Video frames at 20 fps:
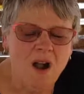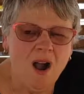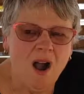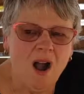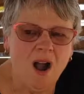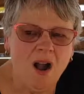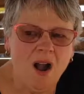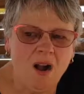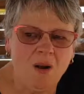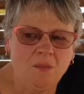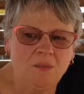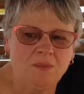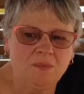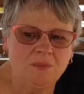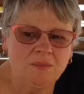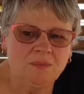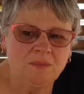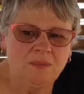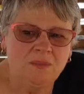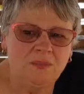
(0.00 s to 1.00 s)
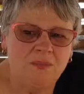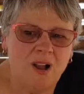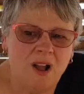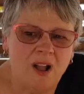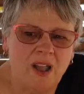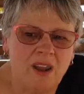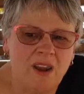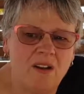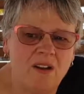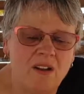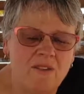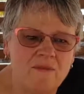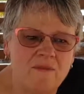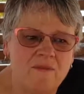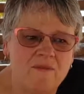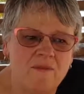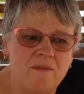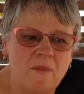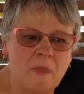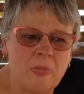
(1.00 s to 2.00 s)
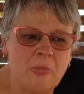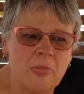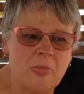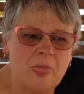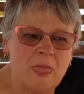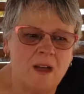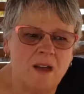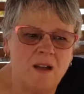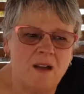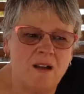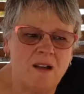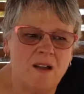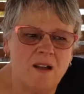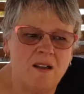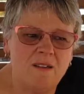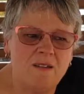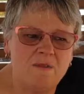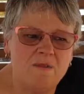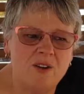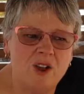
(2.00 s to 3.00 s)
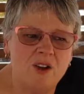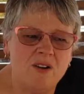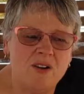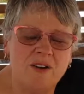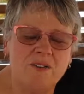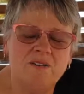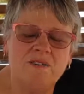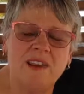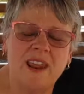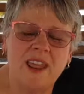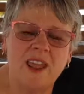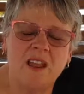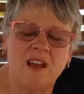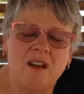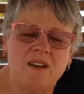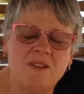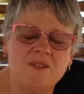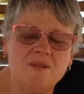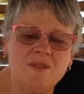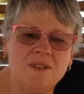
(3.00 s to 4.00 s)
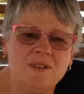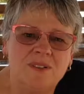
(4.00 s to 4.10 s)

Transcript: and I've kind of let go.